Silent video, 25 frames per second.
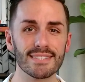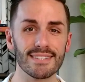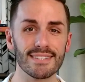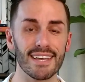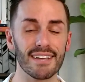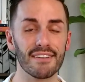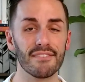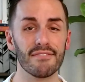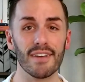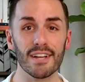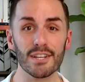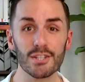
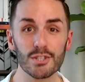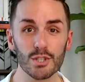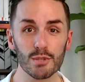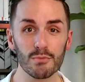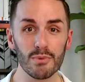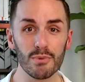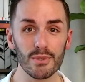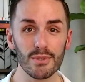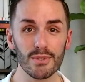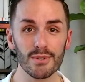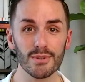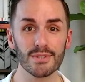like
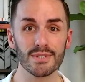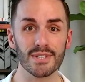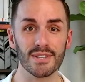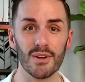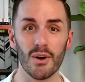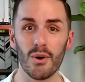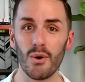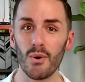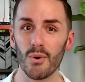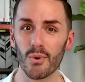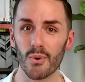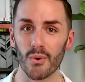vegetables and
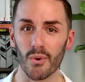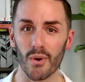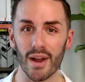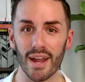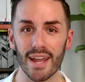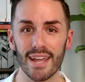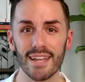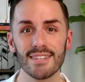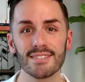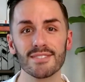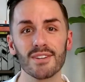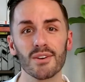whole
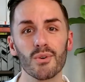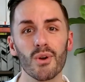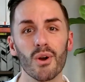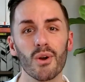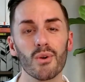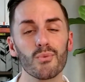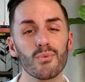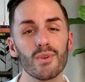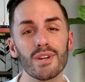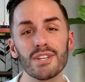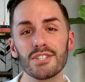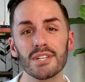grains are
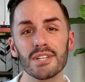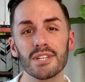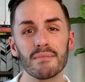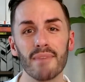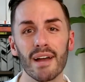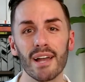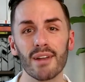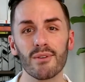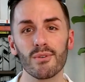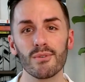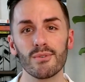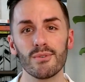rich in
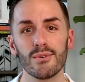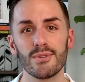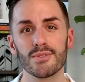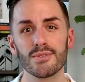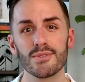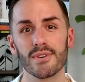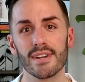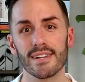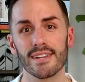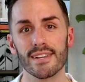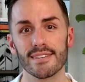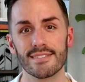
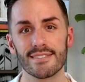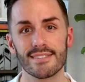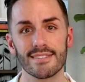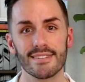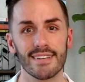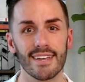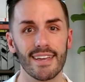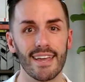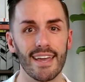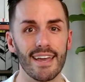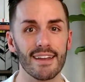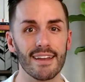micronutrients
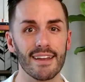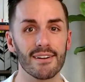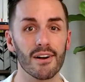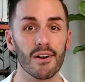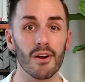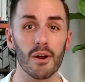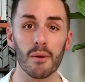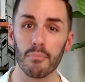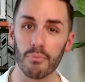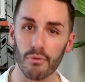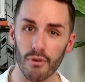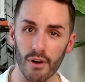and
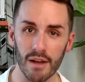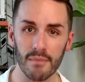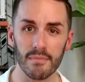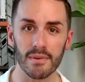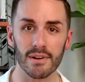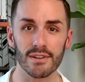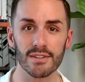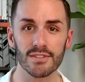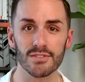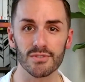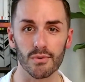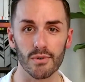are a
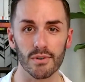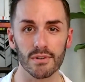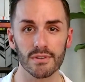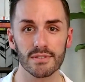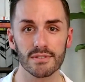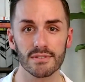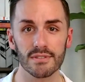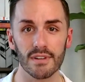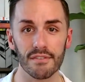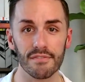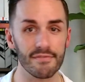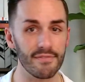primary
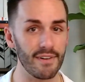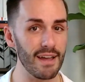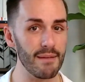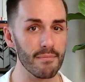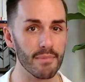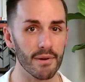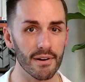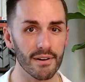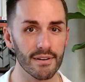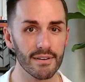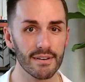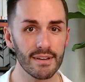source of fiber.